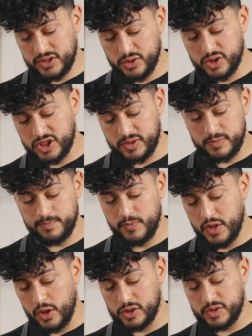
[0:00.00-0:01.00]
those,
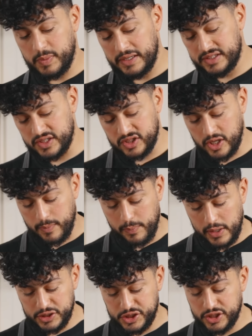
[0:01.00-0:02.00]
spices start
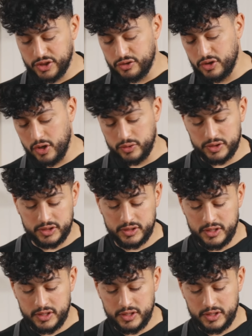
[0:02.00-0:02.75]
punching your nose,